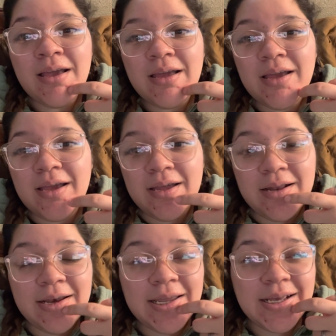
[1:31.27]

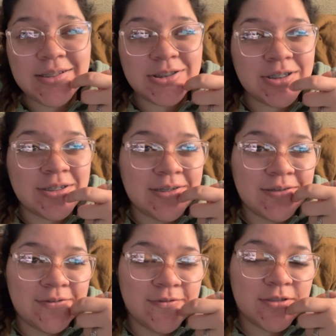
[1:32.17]
And yeah, sure
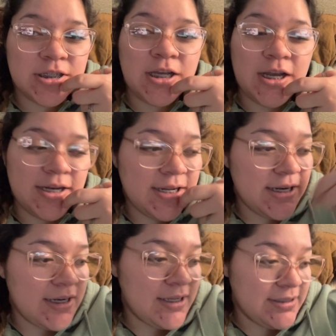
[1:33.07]
enough, she got it
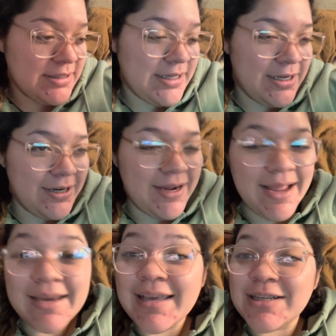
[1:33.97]
and he's here.
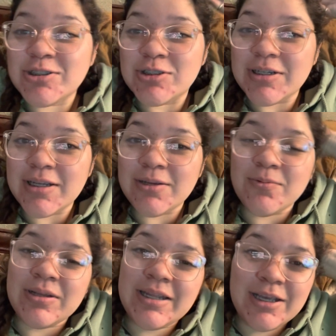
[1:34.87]
And yesterday
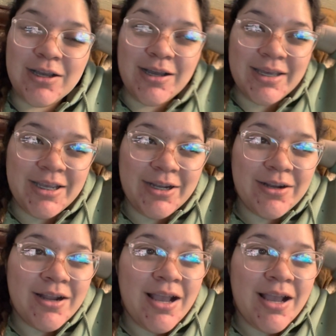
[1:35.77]
when he got here,